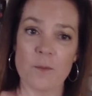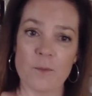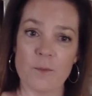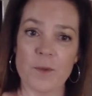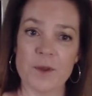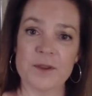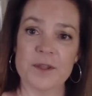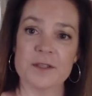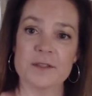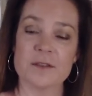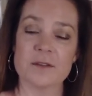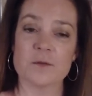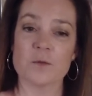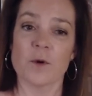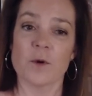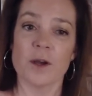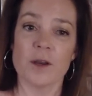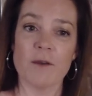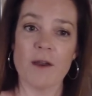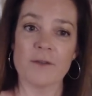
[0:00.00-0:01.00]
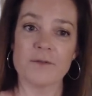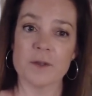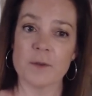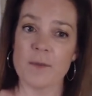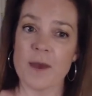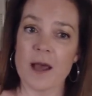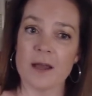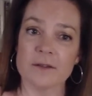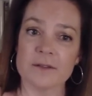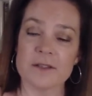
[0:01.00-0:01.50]
but this is where you have to
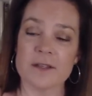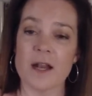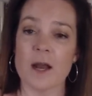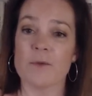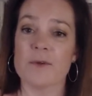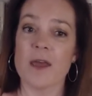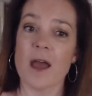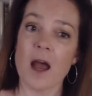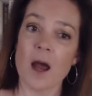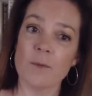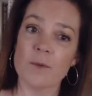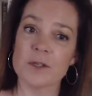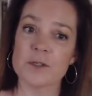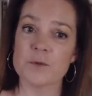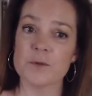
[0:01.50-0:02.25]
balance it out with how much